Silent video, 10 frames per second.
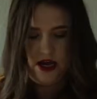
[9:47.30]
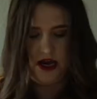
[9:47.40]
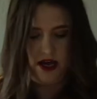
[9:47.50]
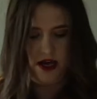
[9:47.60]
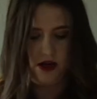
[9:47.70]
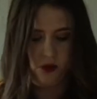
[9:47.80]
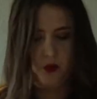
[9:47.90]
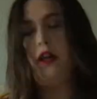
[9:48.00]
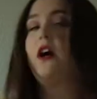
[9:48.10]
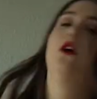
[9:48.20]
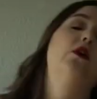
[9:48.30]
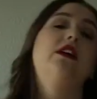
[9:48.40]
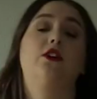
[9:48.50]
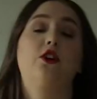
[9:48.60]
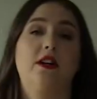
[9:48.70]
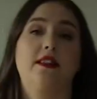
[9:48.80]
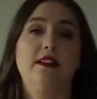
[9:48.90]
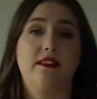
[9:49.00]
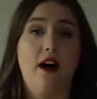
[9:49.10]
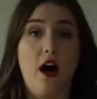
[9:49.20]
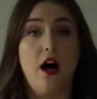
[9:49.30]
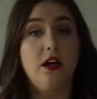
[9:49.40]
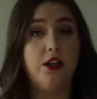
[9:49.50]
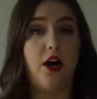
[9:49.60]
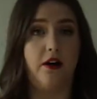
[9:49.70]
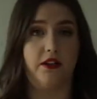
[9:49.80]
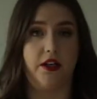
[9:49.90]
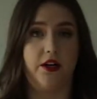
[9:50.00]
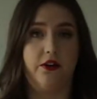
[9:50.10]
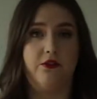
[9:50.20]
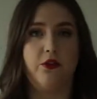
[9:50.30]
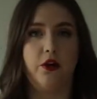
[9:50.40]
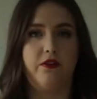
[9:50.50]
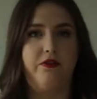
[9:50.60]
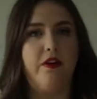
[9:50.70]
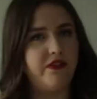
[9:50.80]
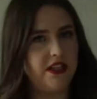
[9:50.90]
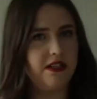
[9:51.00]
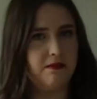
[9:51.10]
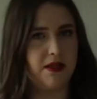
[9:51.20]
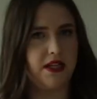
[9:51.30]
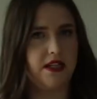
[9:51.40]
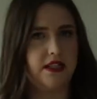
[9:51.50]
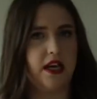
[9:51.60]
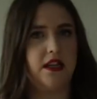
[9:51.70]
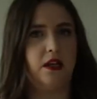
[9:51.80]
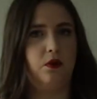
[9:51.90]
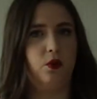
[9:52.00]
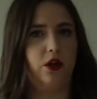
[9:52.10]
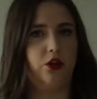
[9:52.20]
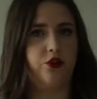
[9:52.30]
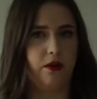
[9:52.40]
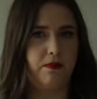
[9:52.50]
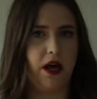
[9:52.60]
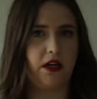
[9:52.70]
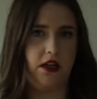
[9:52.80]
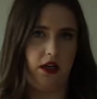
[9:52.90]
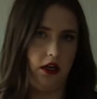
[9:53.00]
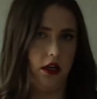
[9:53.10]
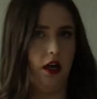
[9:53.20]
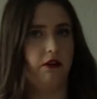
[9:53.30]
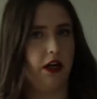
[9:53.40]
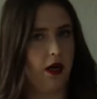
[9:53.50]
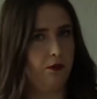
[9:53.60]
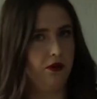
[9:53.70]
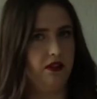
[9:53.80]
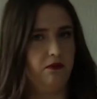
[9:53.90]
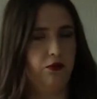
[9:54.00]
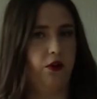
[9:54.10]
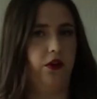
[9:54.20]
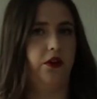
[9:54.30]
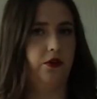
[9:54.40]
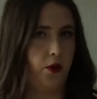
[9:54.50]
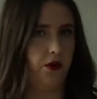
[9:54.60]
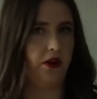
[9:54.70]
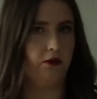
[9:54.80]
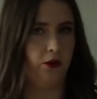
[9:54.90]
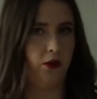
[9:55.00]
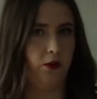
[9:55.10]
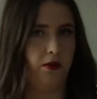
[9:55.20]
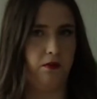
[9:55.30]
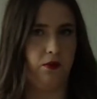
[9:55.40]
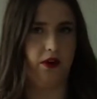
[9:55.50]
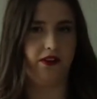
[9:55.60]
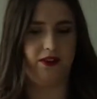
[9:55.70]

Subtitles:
And we are going to cook this uncovered for 15 minutes, and then we'll jump back in, cover it up with some foil, and throw it in for a little bit more.